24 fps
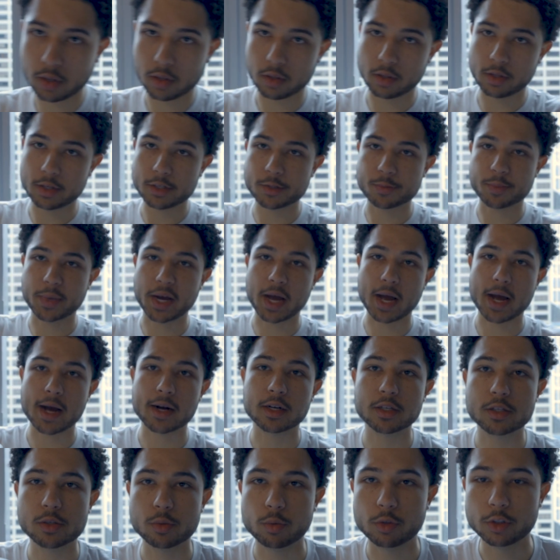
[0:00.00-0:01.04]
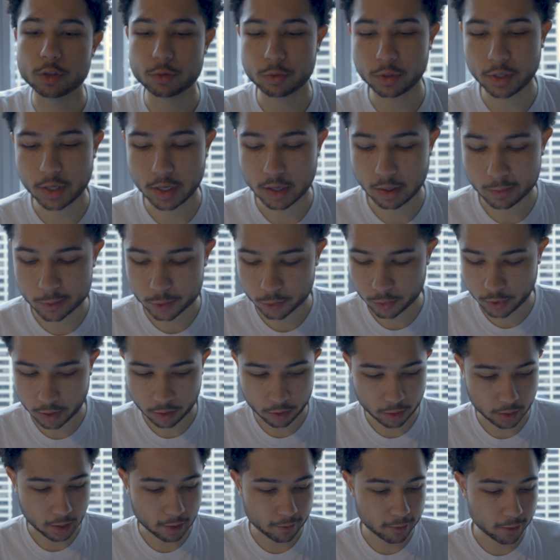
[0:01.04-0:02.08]
This box, which really comes
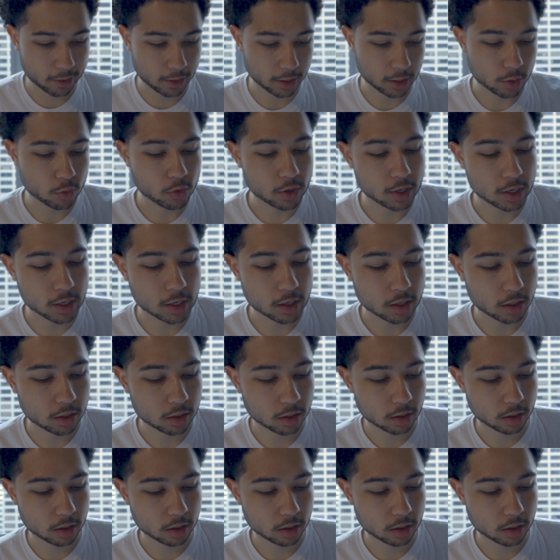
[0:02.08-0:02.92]
with everything you need.